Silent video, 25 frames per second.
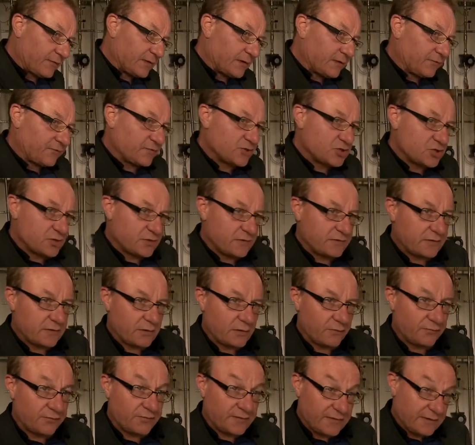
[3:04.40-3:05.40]
an efficiency
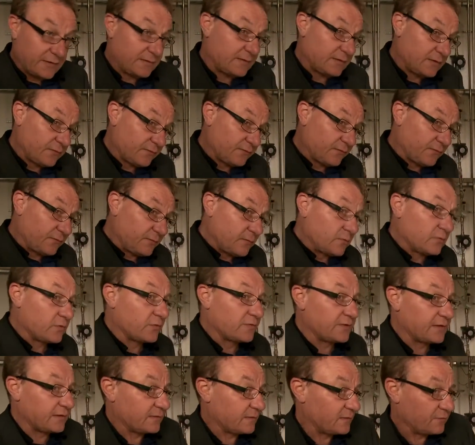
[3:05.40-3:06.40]
of 60 to
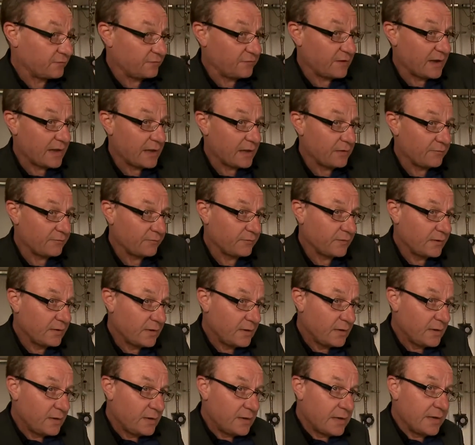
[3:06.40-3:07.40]
65.
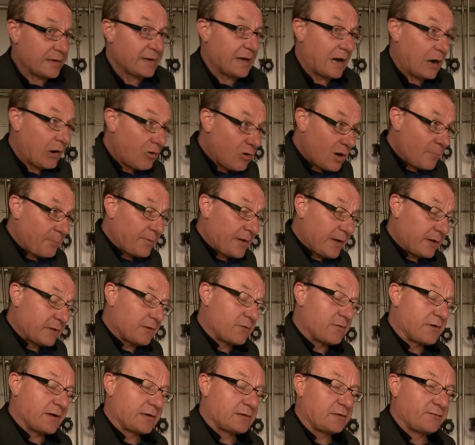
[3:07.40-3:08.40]
And our
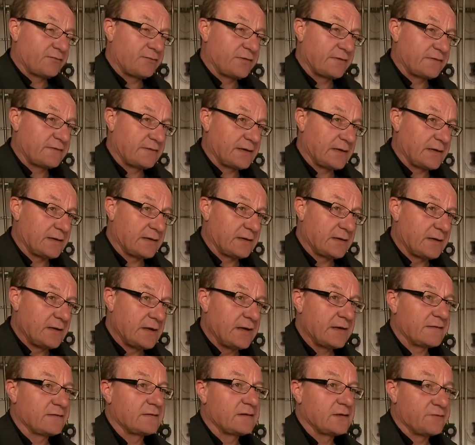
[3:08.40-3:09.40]
bioreactor facade
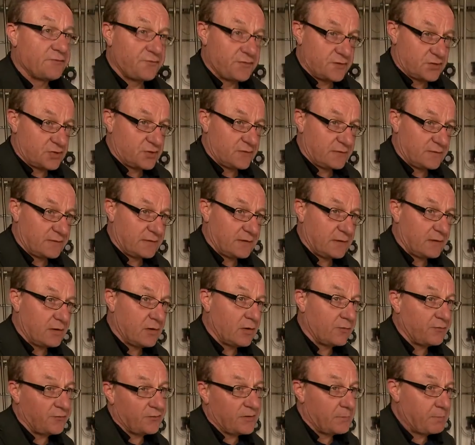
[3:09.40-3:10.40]
has an efficiency
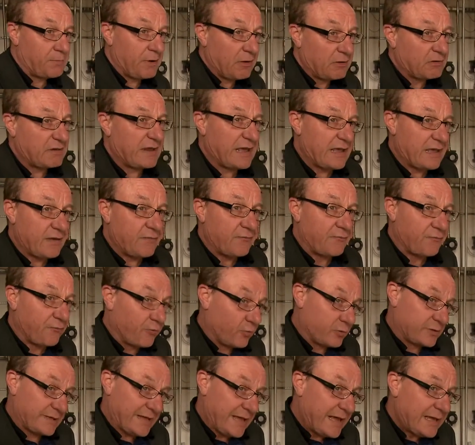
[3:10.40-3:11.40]
of about
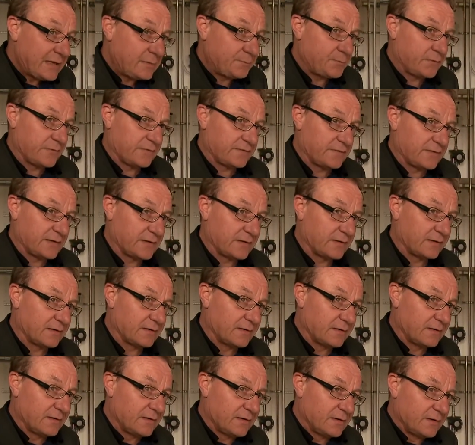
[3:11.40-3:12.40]
48%.
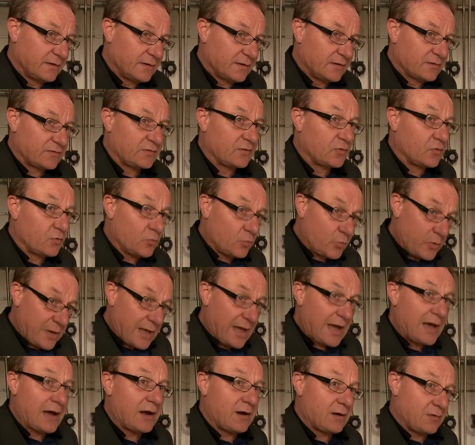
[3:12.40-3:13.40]
So we
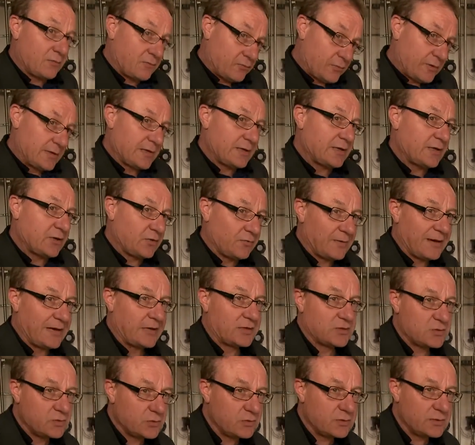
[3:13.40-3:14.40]
are really
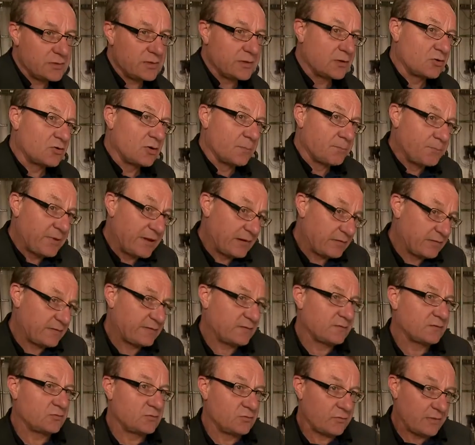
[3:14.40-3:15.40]
quite good in
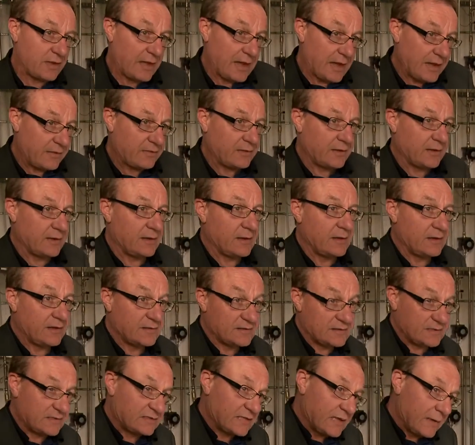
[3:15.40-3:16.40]
comparison to the other
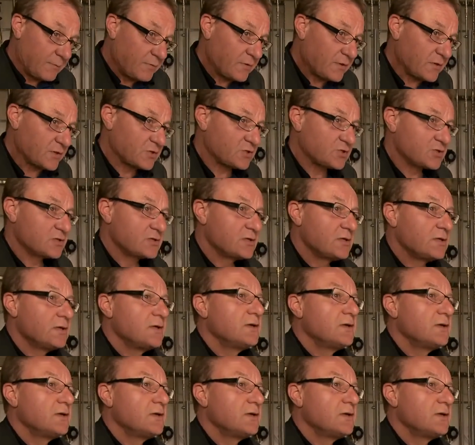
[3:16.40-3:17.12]
established